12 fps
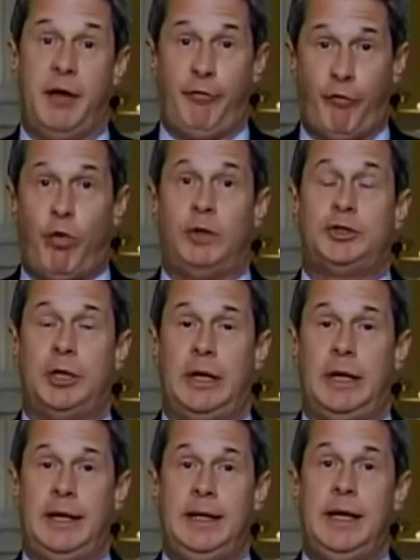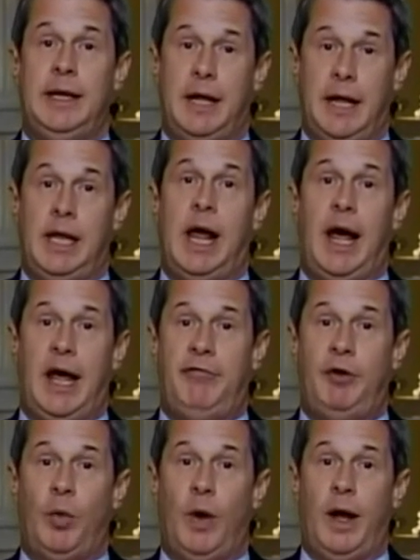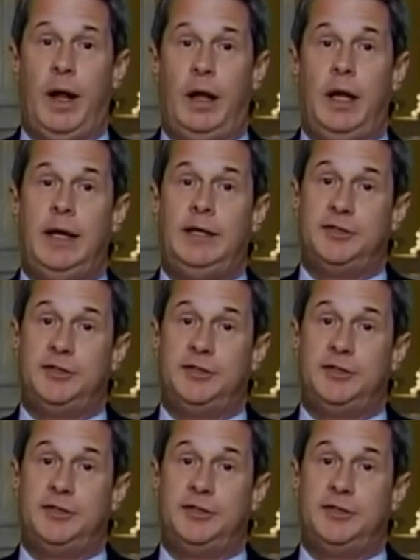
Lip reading: unfortunately alive and well.